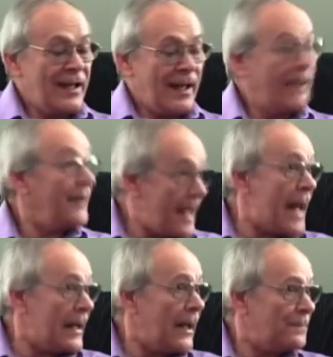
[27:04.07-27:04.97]
And they
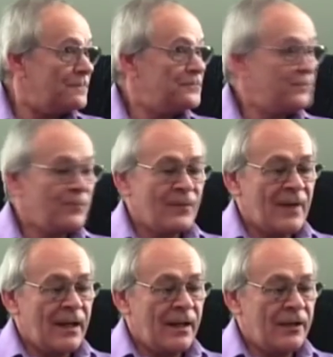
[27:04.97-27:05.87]
add up.
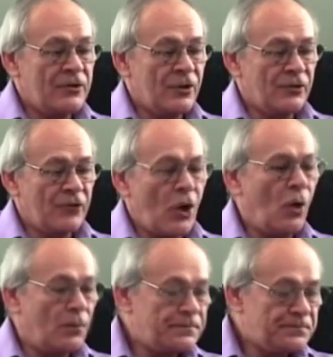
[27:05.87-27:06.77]
And she goes,
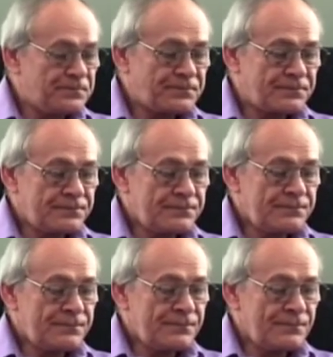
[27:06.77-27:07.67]
oh.
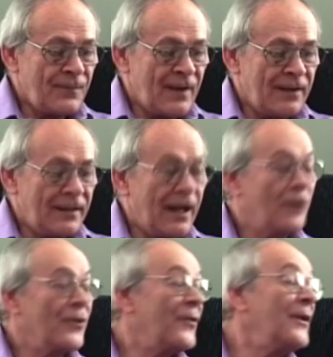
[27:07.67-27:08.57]
Now,
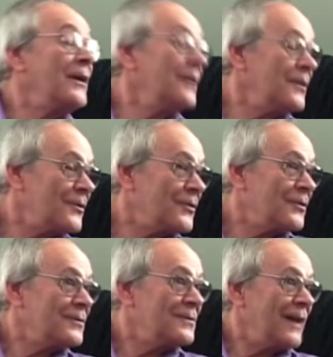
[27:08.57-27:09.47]
the thing is,
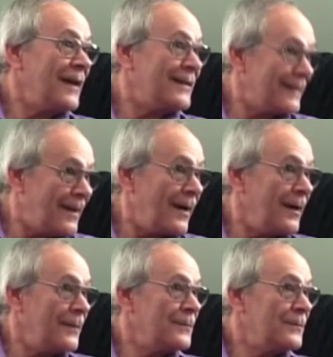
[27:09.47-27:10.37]
at the
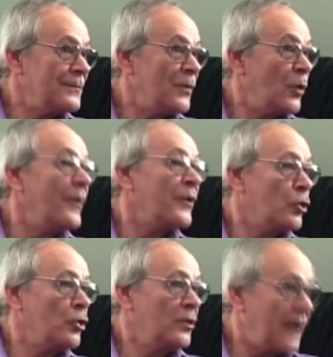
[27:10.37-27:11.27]
time, her mother
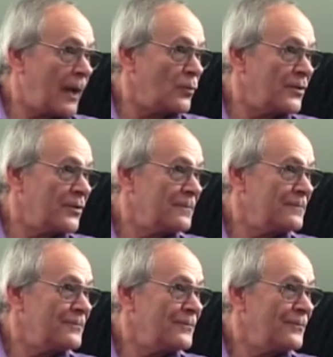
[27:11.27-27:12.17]
couldn't count.
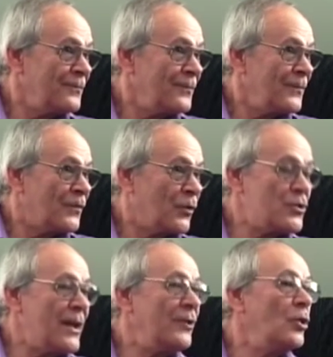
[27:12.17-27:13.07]
So
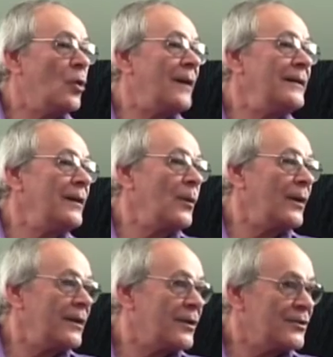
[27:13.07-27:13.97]
she had no idea
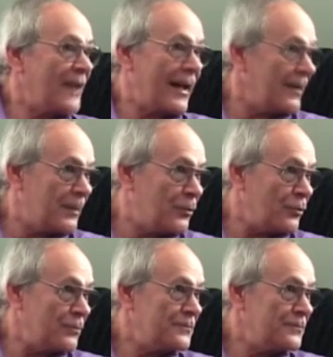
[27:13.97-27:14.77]
what nickels added up to.